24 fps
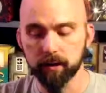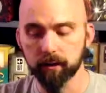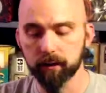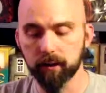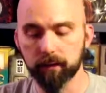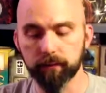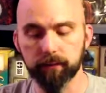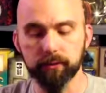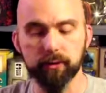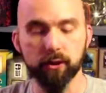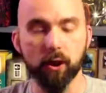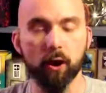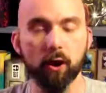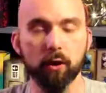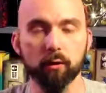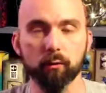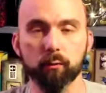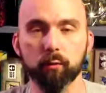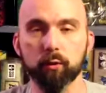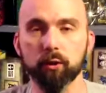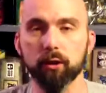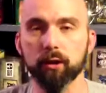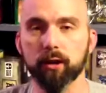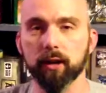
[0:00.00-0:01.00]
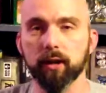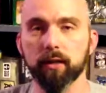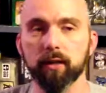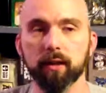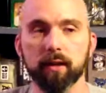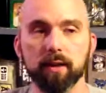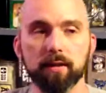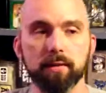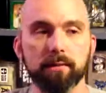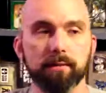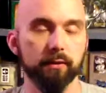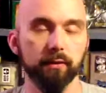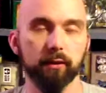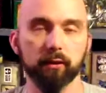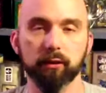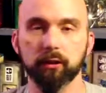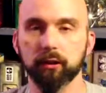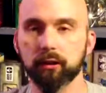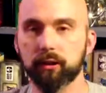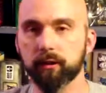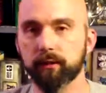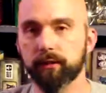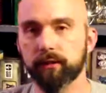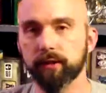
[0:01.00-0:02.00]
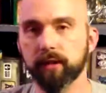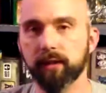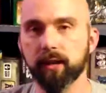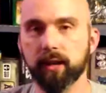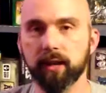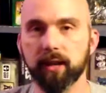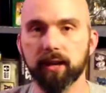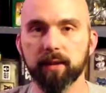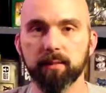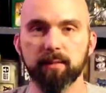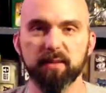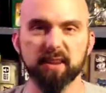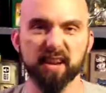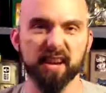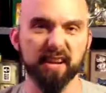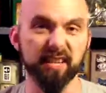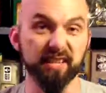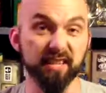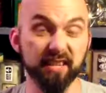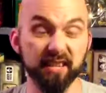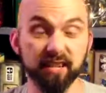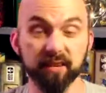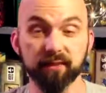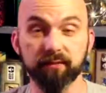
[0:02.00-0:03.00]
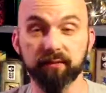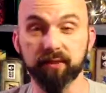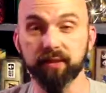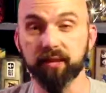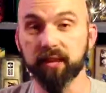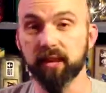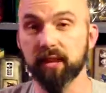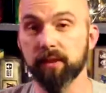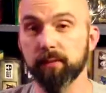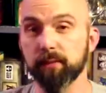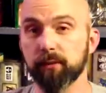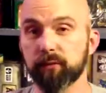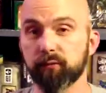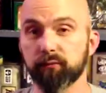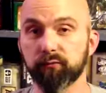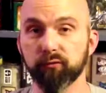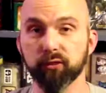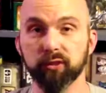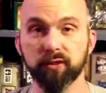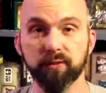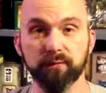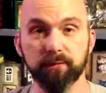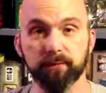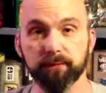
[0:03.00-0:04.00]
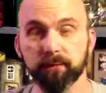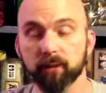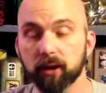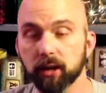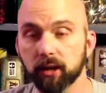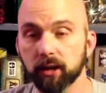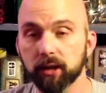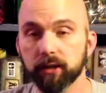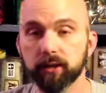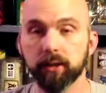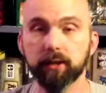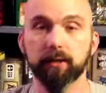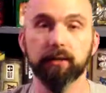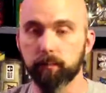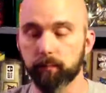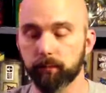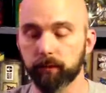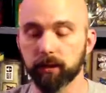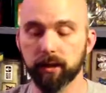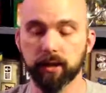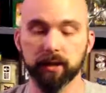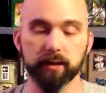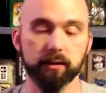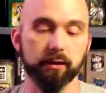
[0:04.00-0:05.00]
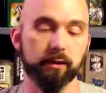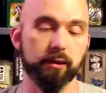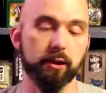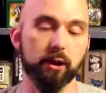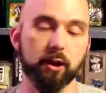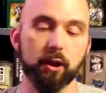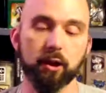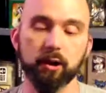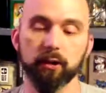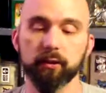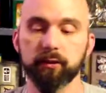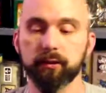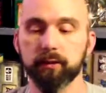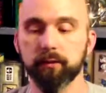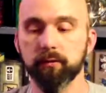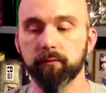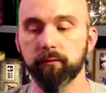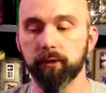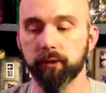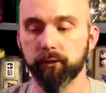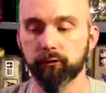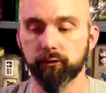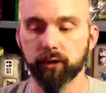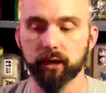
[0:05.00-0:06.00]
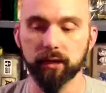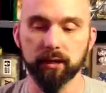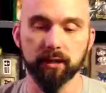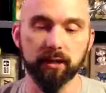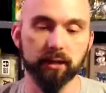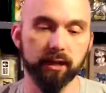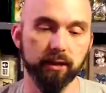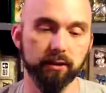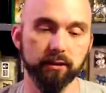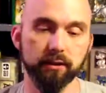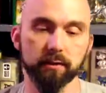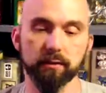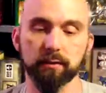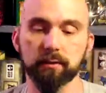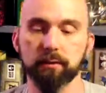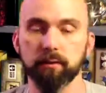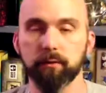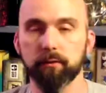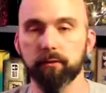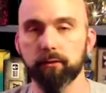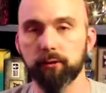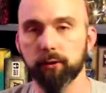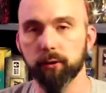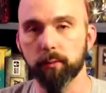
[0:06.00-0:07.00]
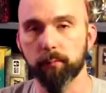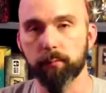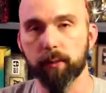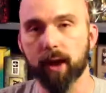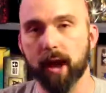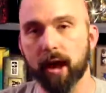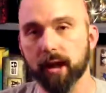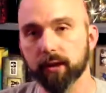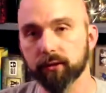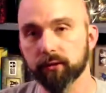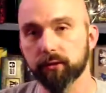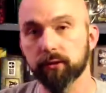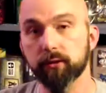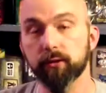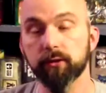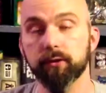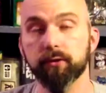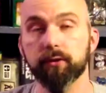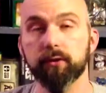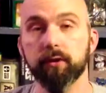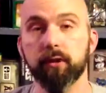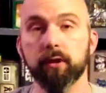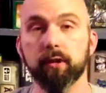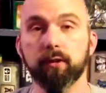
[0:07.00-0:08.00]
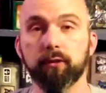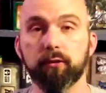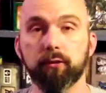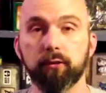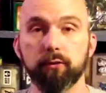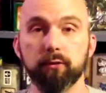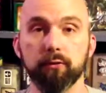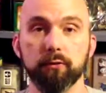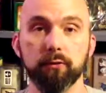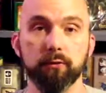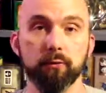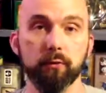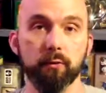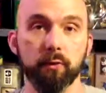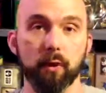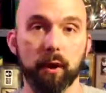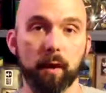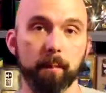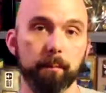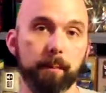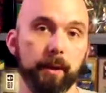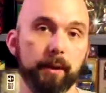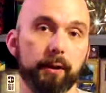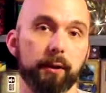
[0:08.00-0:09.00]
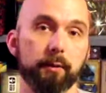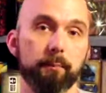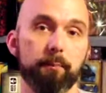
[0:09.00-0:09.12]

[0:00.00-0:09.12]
Love the artwork. I love the look of the game, the idea of the game. It's really fun. It's playing the cards and trying to get your boxers into a better